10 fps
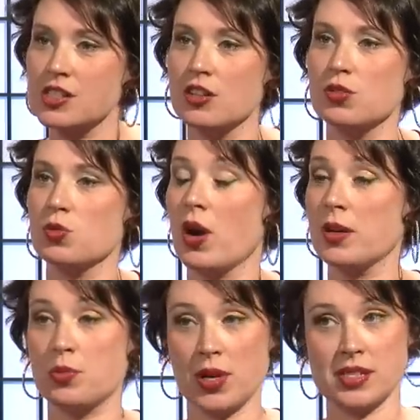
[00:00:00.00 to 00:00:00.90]
You know, you wound
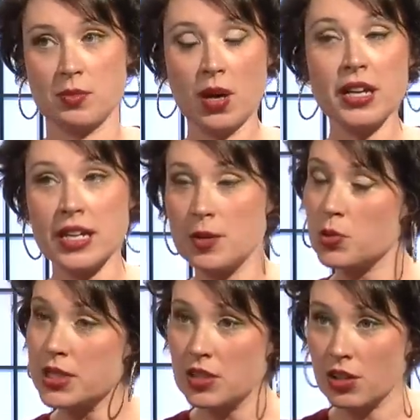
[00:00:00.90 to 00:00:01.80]
up raising money at a
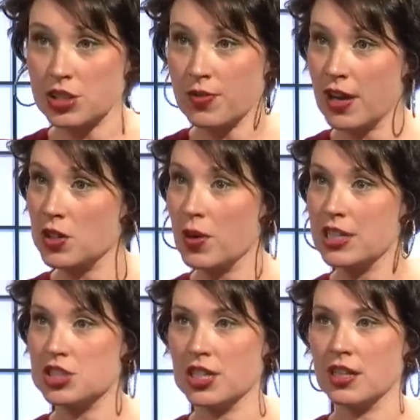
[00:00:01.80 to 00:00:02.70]
pretty large
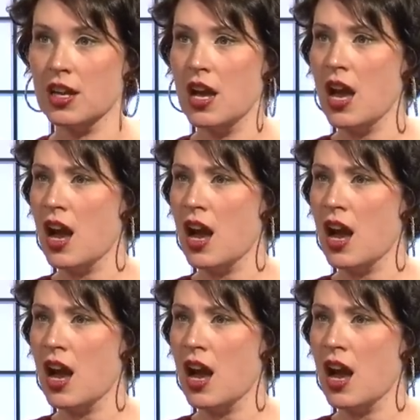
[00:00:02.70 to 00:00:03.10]
valuation. Mm-hmm.